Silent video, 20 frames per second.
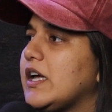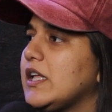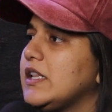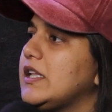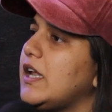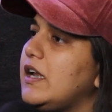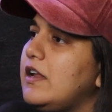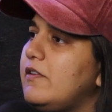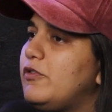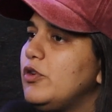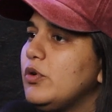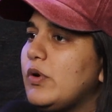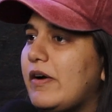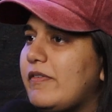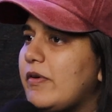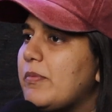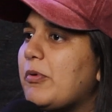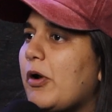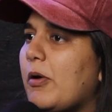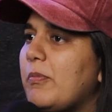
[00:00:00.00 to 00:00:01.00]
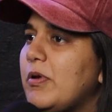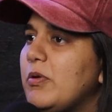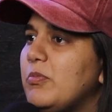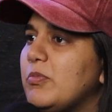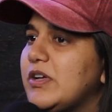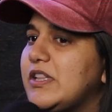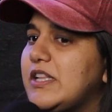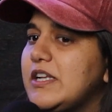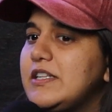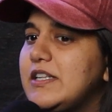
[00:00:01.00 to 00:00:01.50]
And then if you have a problem
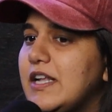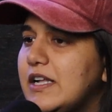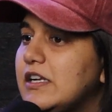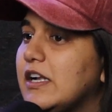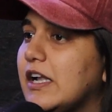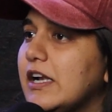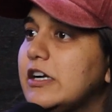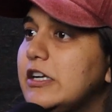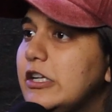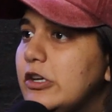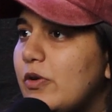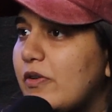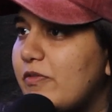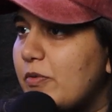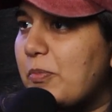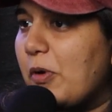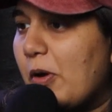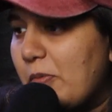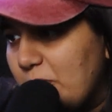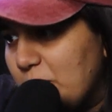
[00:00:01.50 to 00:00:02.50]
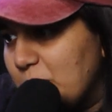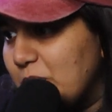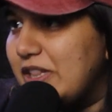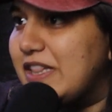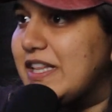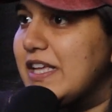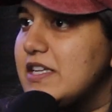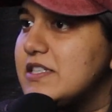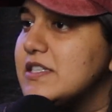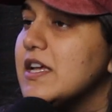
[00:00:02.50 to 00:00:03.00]
with it, then clearly you have a problem with
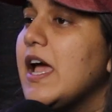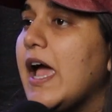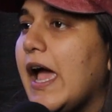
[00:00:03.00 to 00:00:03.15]
this.